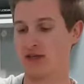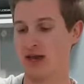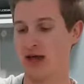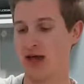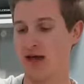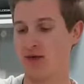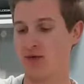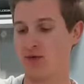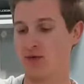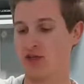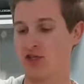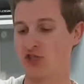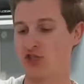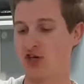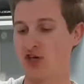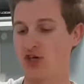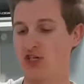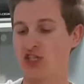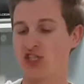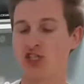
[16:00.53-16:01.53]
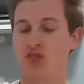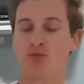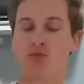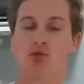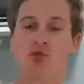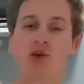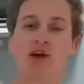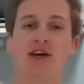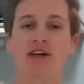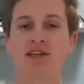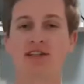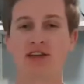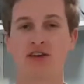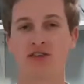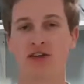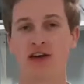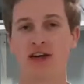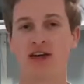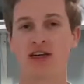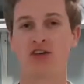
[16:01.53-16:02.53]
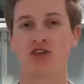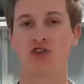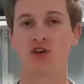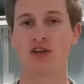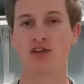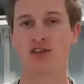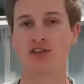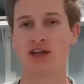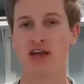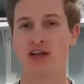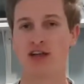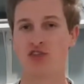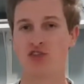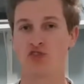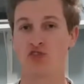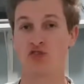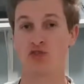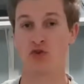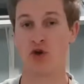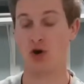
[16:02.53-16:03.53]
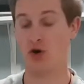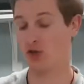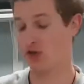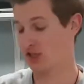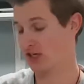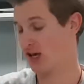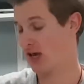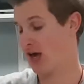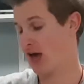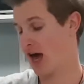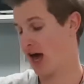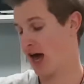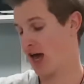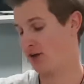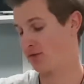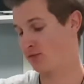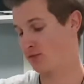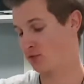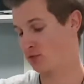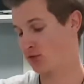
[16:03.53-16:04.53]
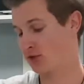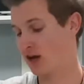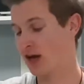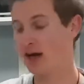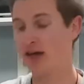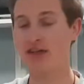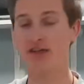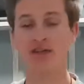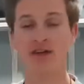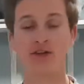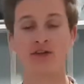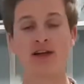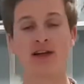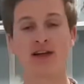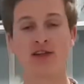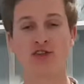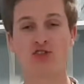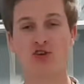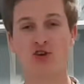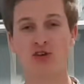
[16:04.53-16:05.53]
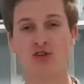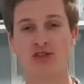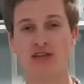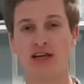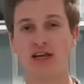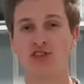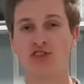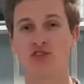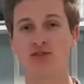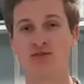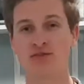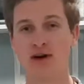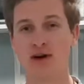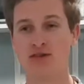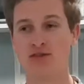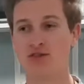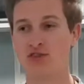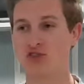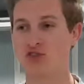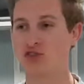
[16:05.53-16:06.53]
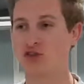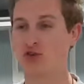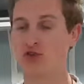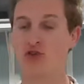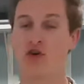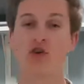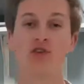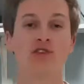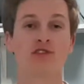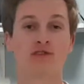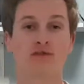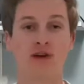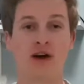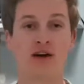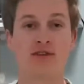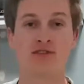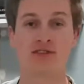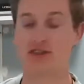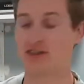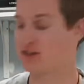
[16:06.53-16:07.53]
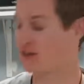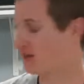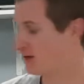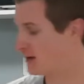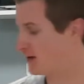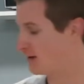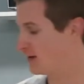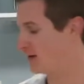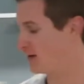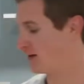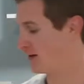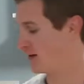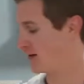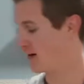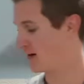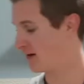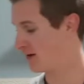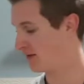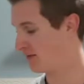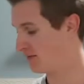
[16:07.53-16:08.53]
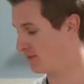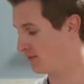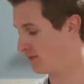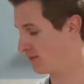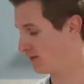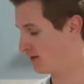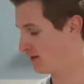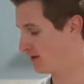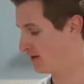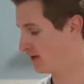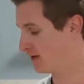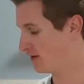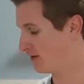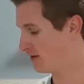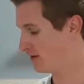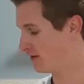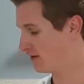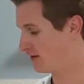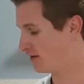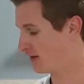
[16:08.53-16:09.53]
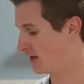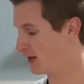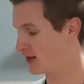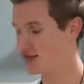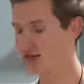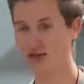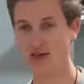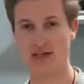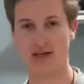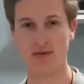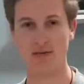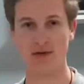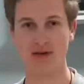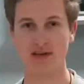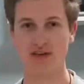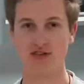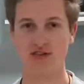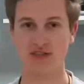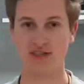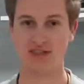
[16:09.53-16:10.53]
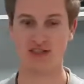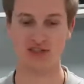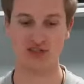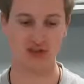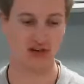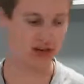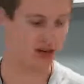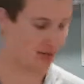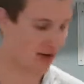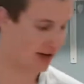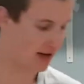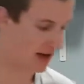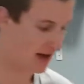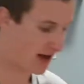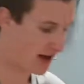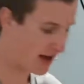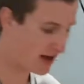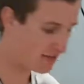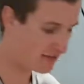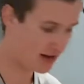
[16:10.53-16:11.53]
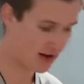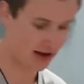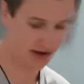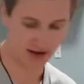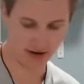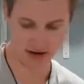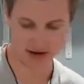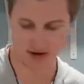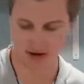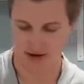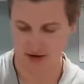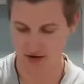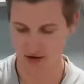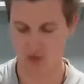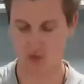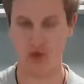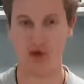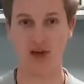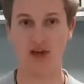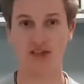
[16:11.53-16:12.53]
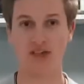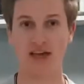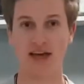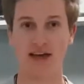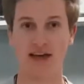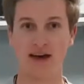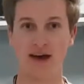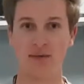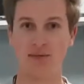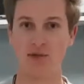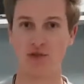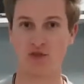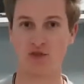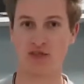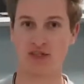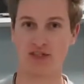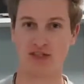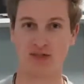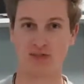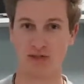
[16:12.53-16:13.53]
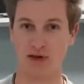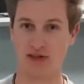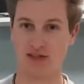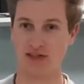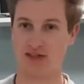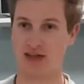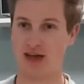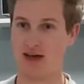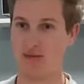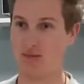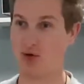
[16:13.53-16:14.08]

language, spook directly translates to ghost, and fontein directly translates to fountain, so ghost fountain. That's going to keep it interesting. So anyway, we're going to take it out because it smells like